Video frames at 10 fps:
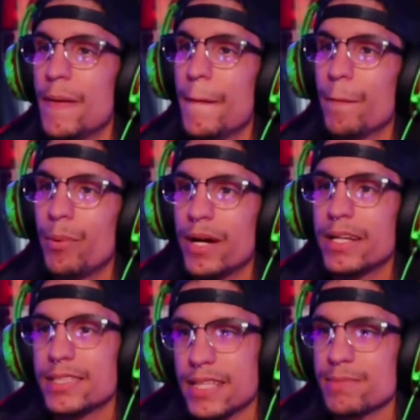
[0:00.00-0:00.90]
But at
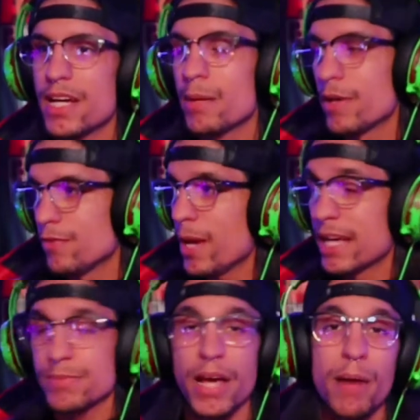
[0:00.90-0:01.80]
the same time, if you
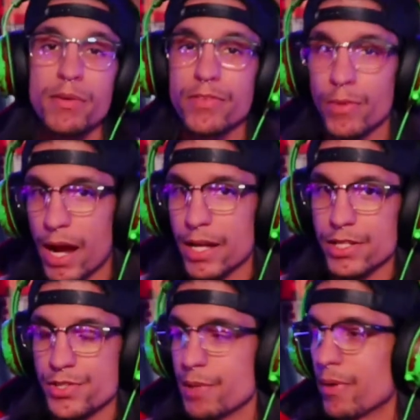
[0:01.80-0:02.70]
ask me, I'm a variety
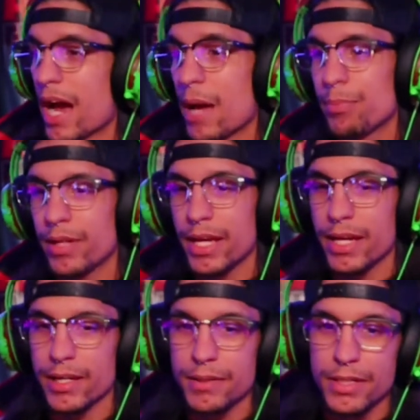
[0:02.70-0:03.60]
streamer. I
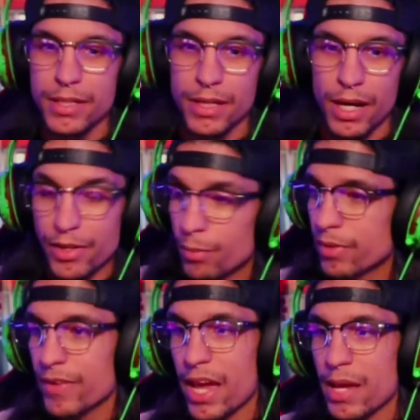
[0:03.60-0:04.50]
play a number
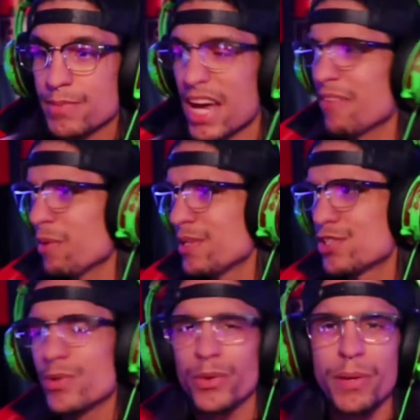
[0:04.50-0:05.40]
of games. I have maybe
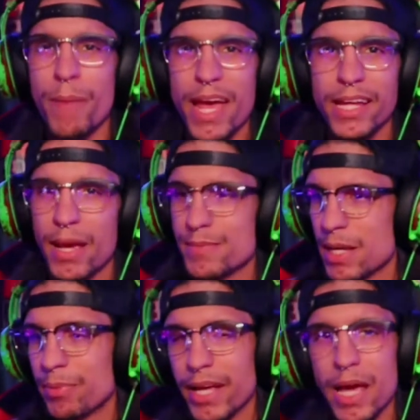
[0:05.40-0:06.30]
2 or 3 main games. I
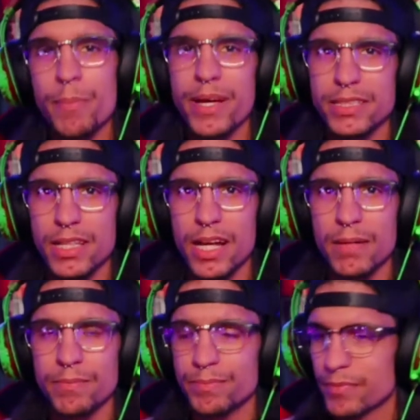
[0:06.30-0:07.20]
play Apex a lot.
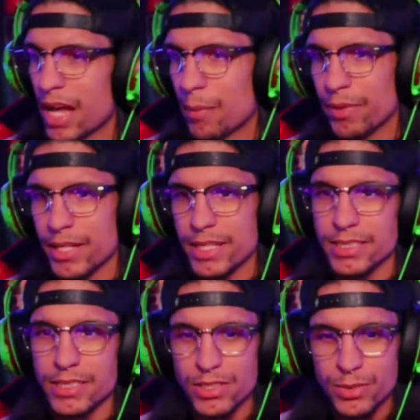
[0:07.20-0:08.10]
I play
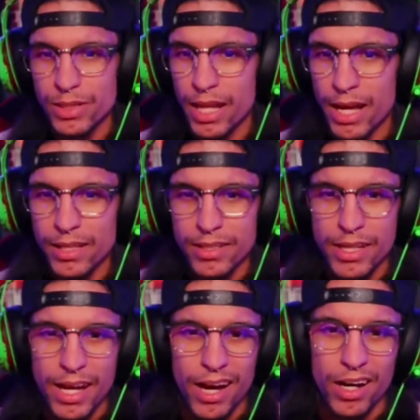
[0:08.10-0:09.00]
Destiny 2 a lot.
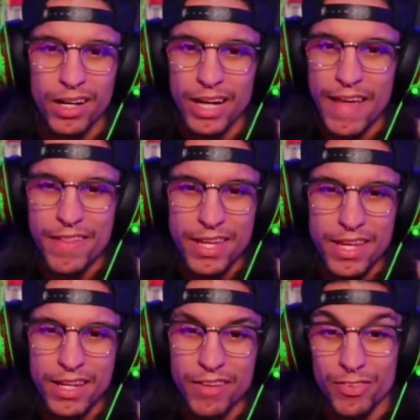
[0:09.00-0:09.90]
And
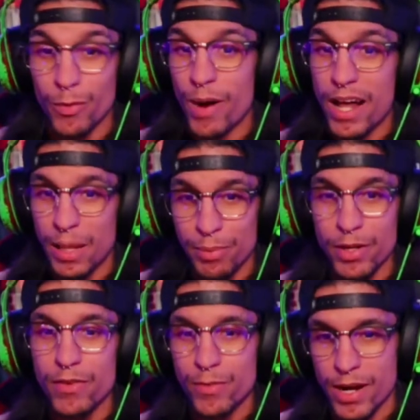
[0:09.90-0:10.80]
then for a while, I played
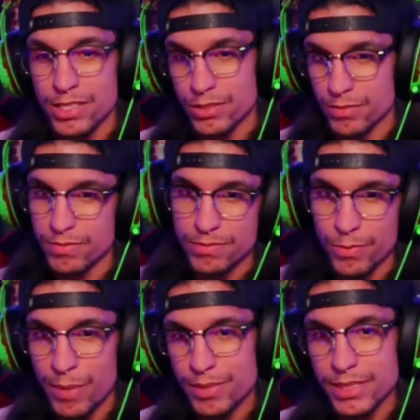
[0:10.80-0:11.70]
Overwatch or
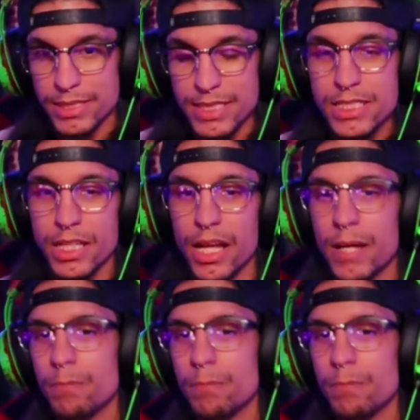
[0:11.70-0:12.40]
Rainbow Six Siege a lot.